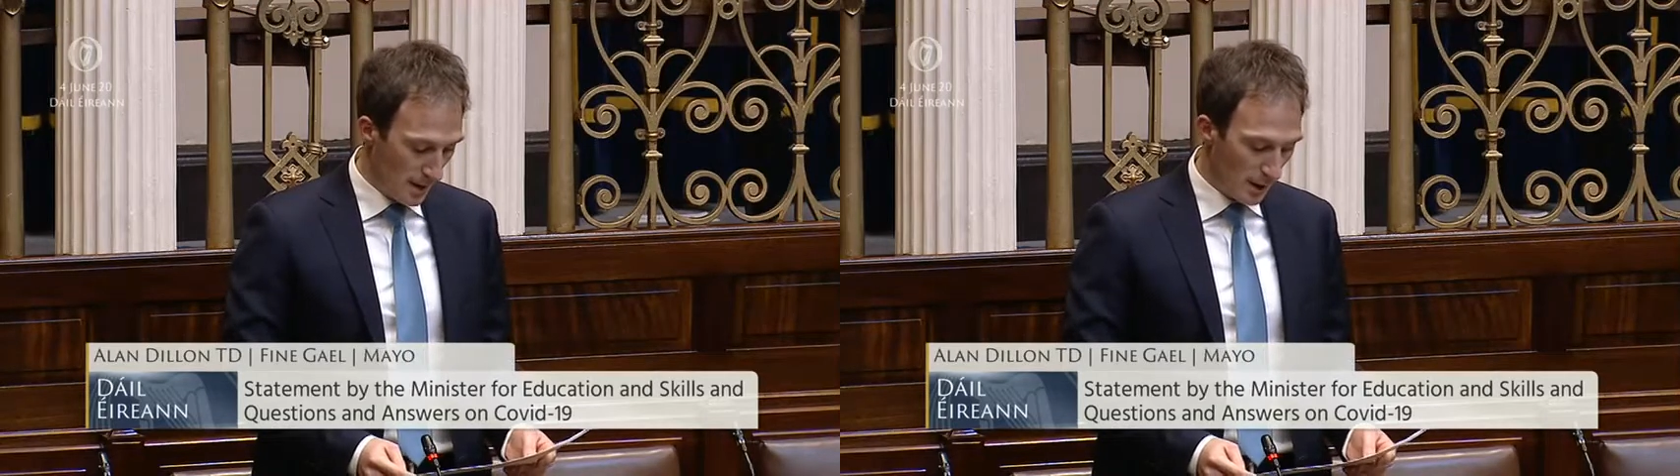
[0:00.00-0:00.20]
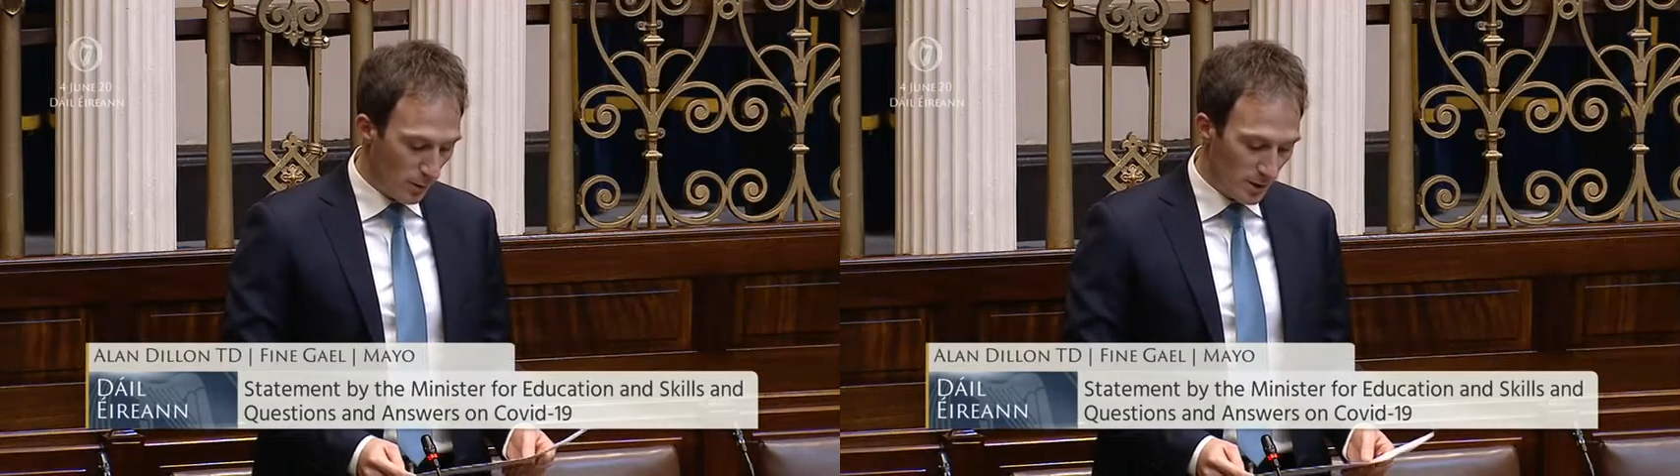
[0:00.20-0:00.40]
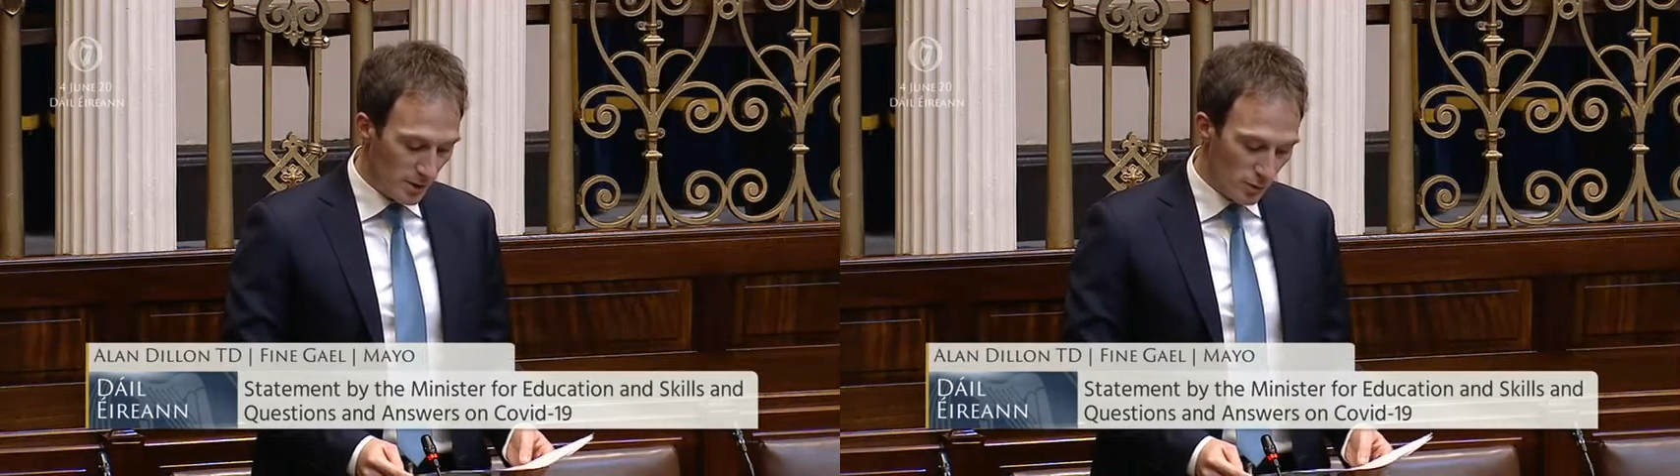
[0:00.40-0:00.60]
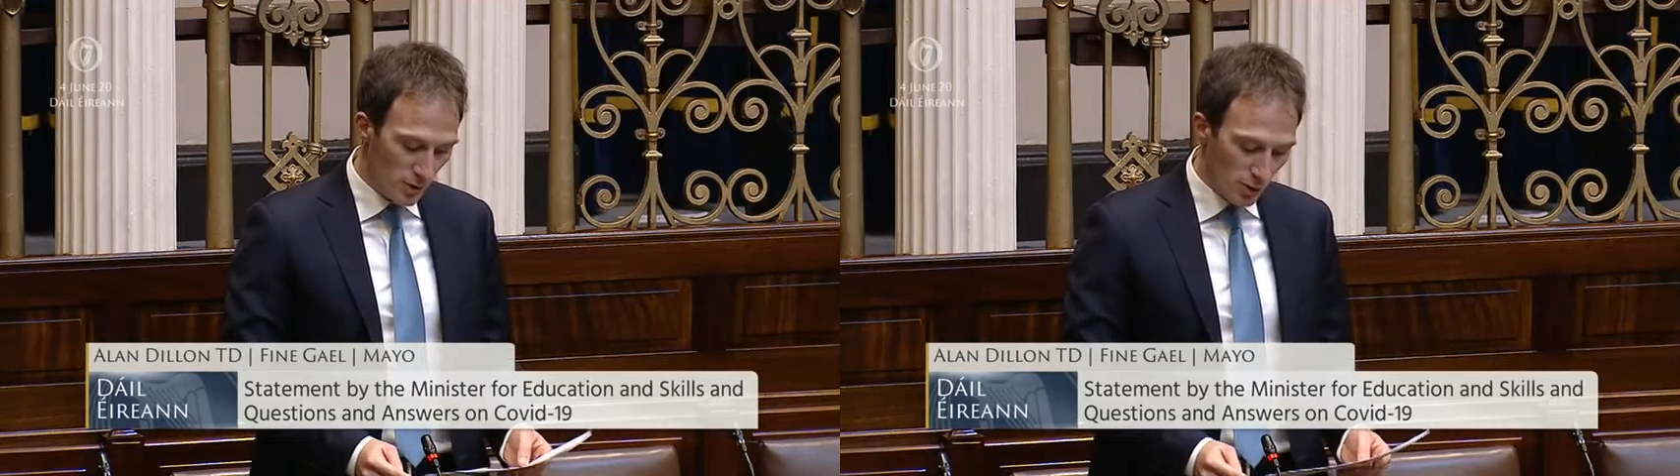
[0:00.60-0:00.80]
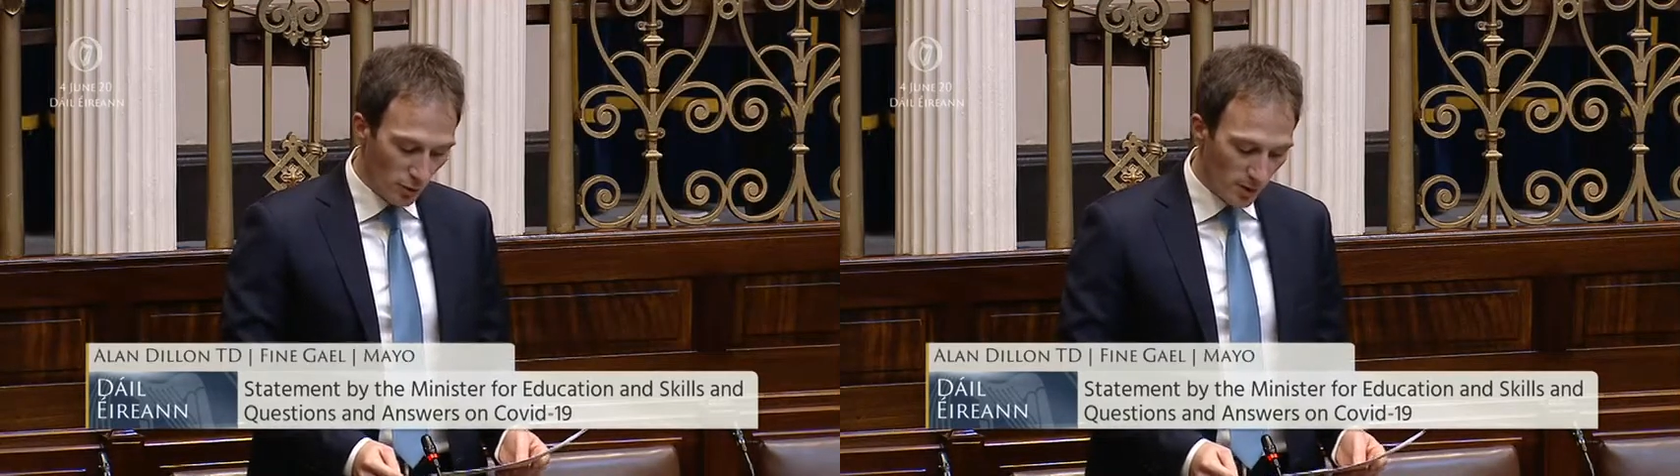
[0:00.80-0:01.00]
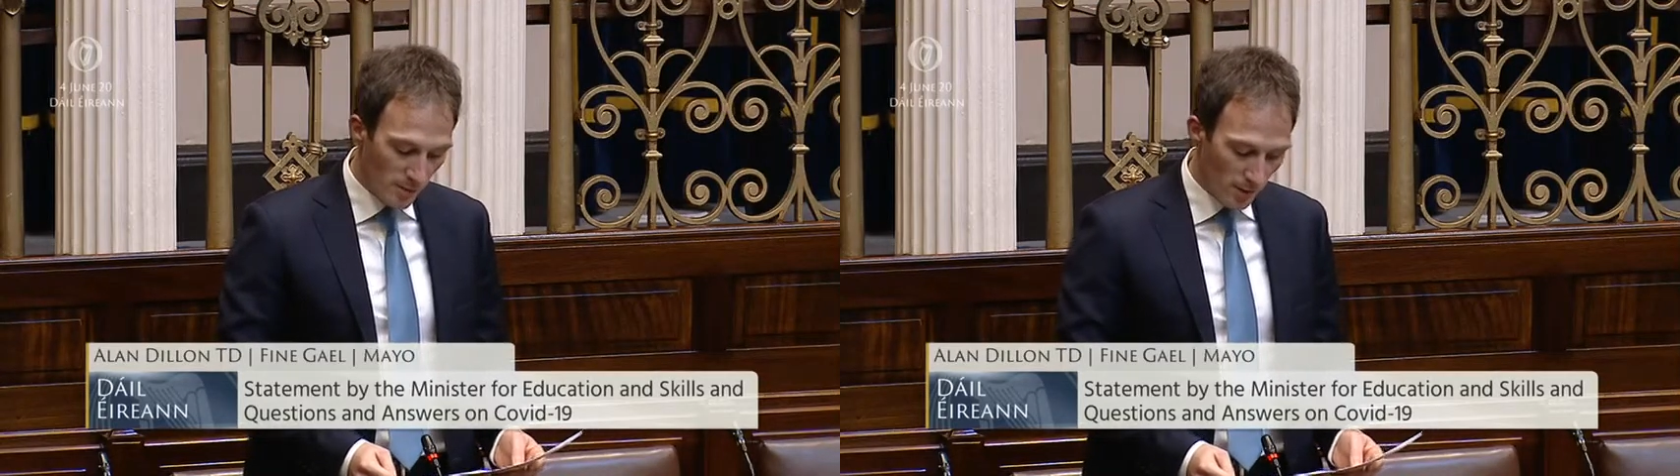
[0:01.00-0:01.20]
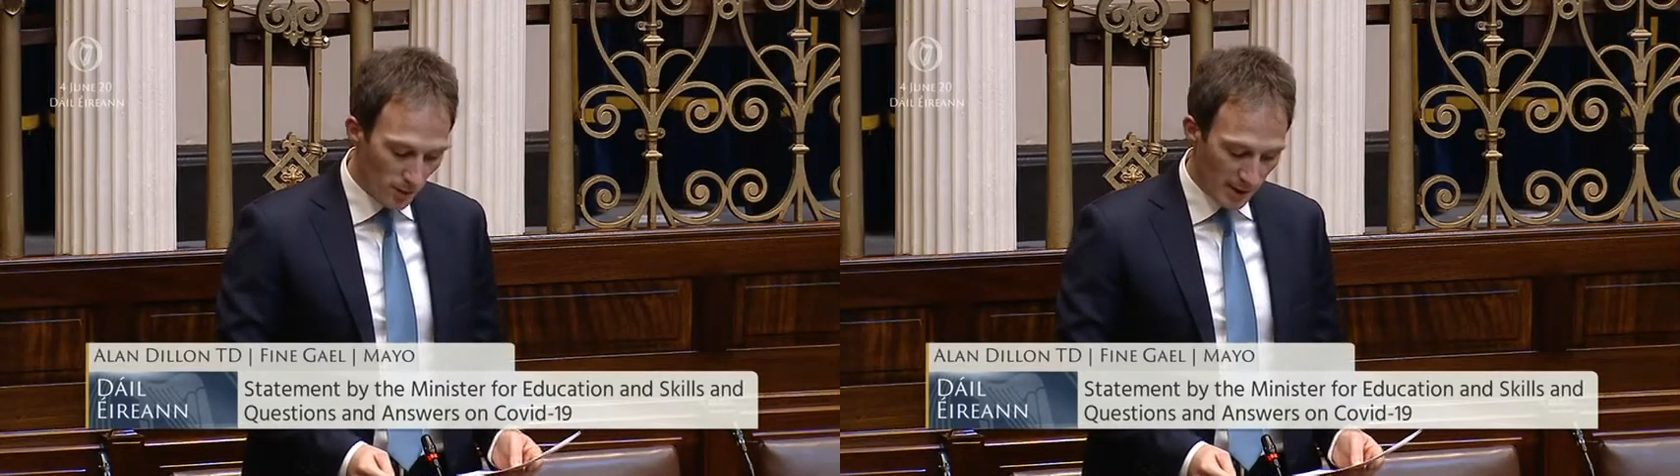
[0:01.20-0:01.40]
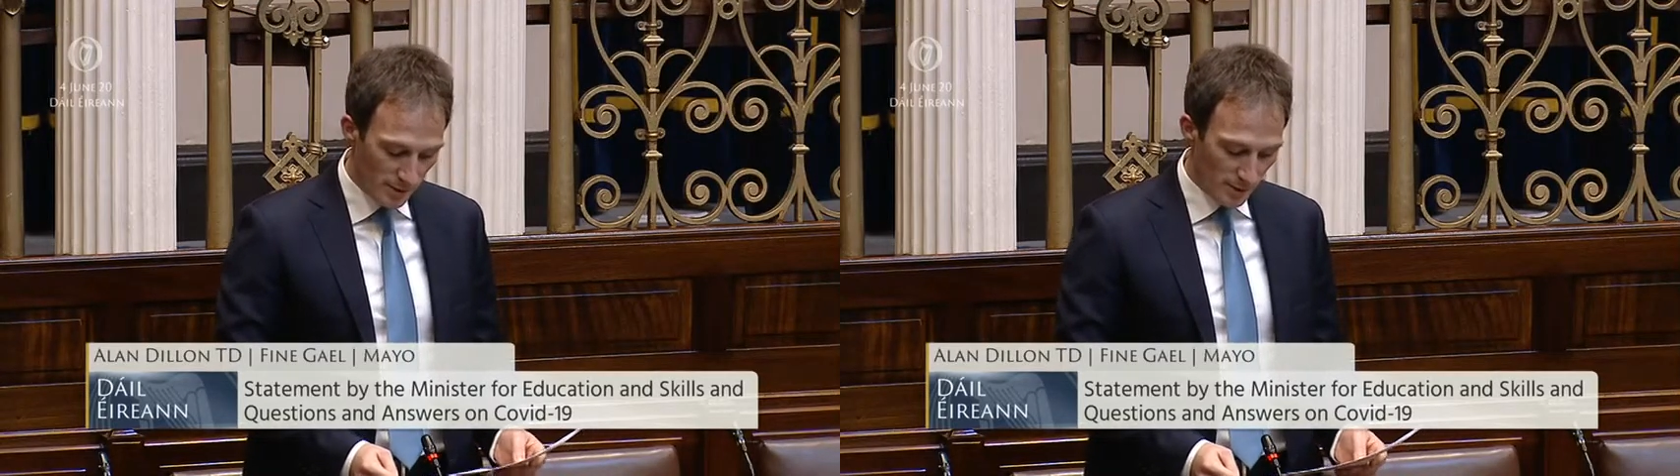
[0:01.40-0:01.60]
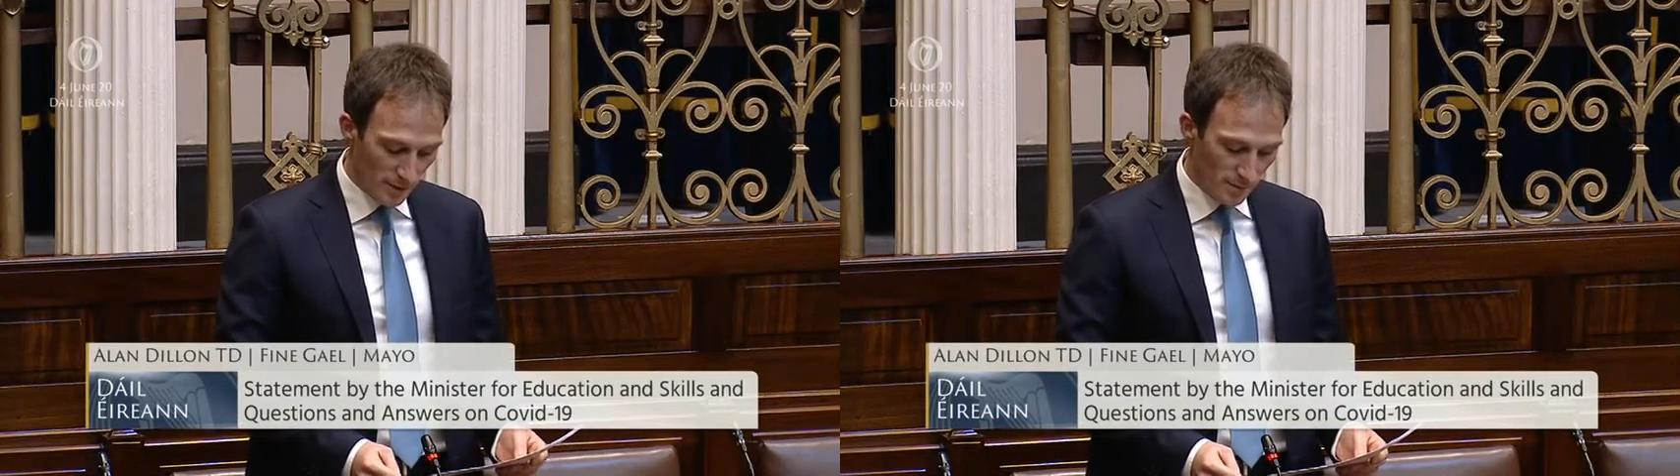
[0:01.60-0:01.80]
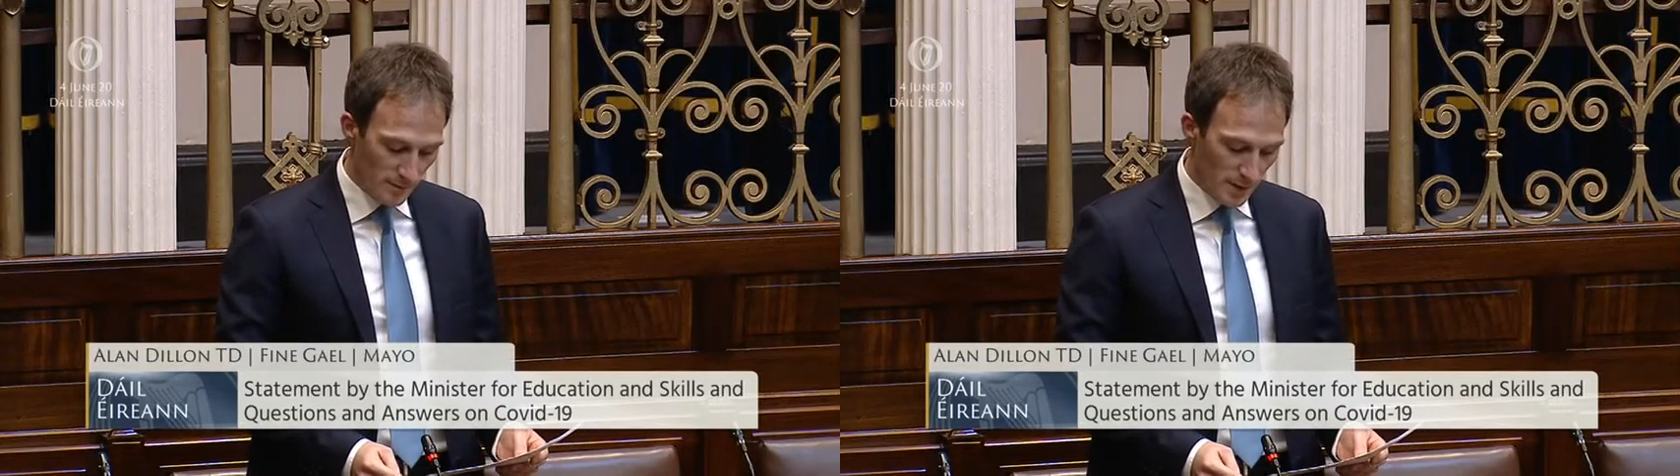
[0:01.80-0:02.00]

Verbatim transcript: and I want to assure the Mayo electorate